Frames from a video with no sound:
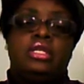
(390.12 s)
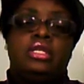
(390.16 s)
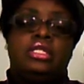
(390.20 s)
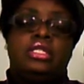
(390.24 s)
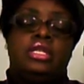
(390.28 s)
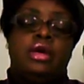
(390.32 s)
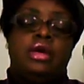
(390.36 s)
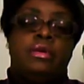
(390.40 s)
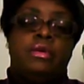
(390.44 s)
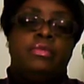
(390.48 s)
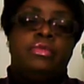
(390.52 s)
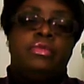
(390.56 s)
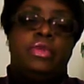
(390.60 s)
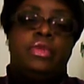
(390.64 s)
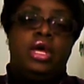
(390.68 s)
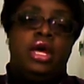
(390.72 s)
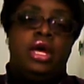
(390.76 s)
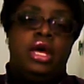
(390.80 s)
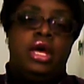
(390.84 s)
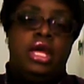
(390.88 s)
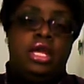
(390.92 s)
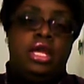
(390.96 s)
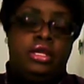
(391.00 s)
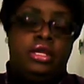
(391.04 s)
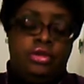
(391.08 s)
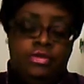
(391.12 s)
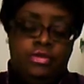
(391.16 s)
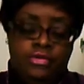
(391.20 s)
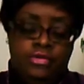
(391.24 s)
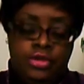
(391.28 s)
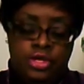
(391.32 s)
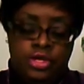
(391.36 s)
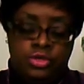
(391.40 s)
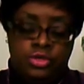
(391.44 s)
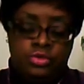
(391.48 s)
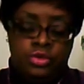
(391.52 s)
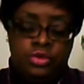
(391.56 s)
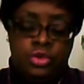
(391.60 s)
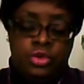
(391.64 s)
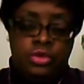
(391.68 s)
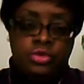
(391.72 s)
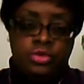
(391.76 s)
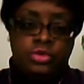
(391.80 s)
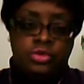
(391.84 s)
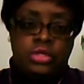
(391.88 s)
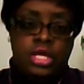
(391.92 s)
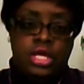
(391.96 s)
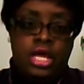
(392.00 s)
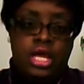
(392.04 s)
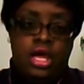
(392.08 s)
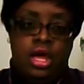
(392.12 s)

some individuals